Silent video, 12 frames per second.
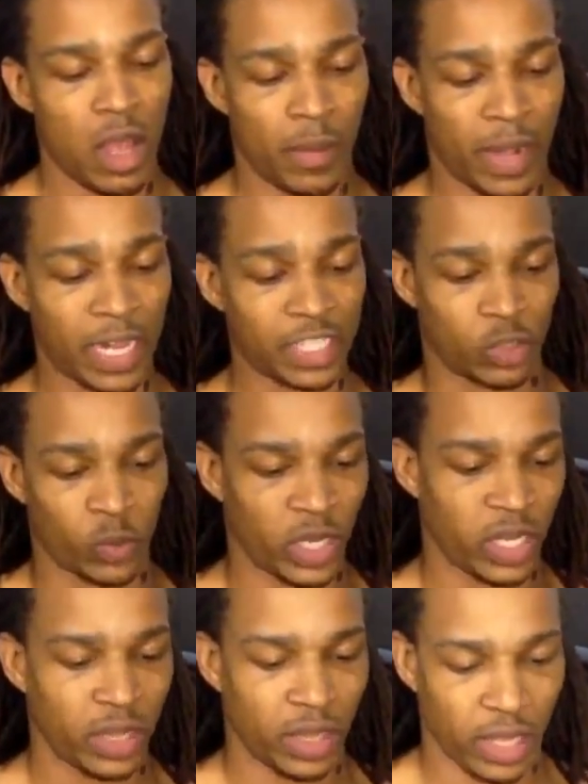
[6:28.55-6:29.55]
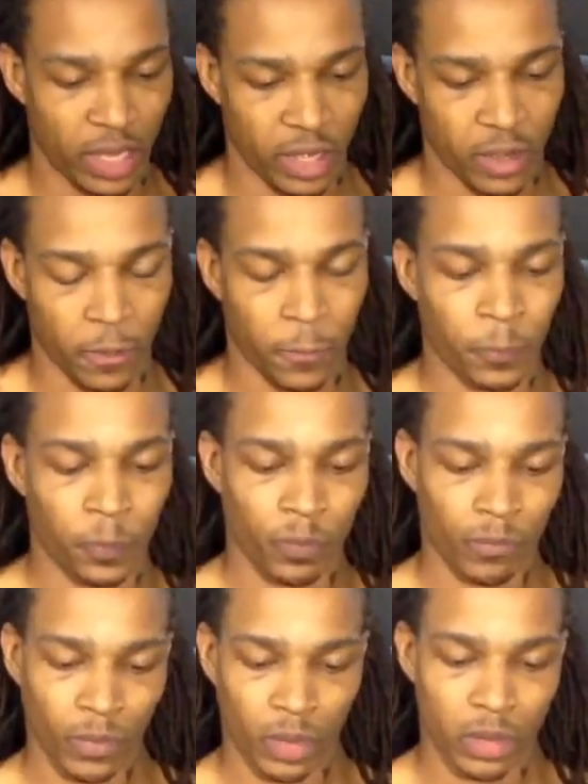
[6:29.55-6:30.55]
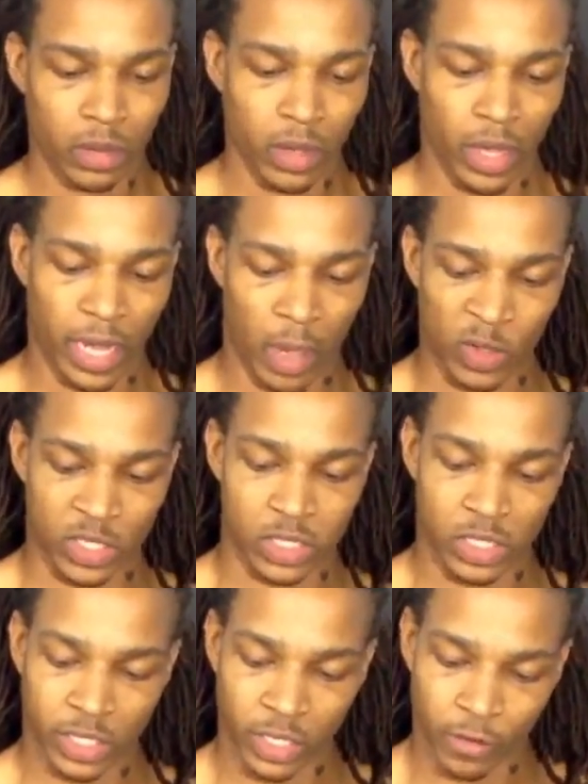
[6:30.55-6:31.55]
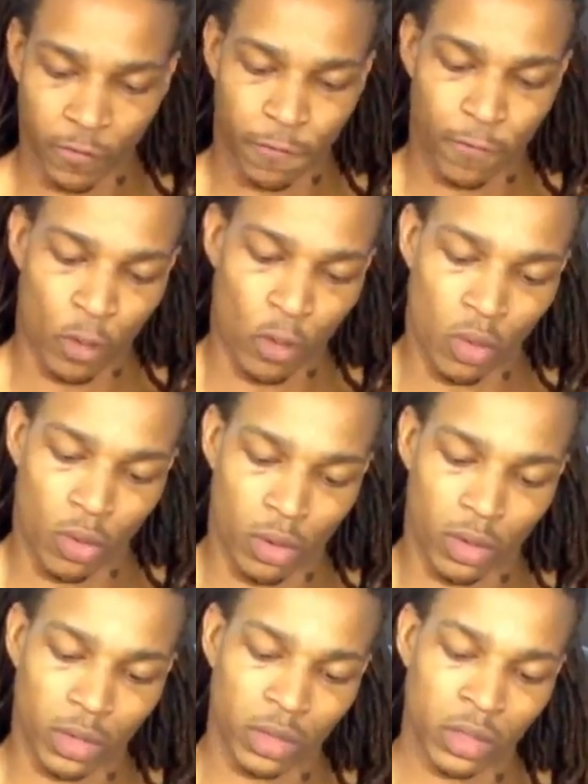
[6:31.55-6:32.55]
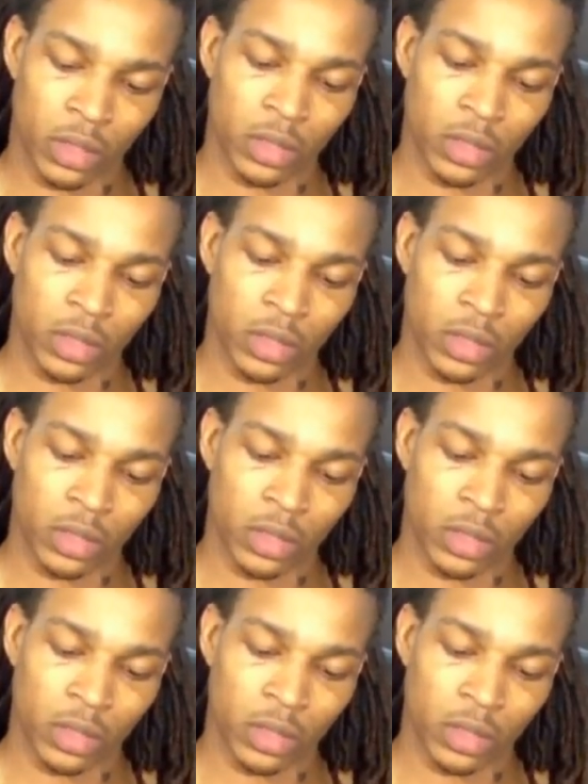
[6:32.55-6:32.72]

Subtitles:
But I just went in there and I was looking for,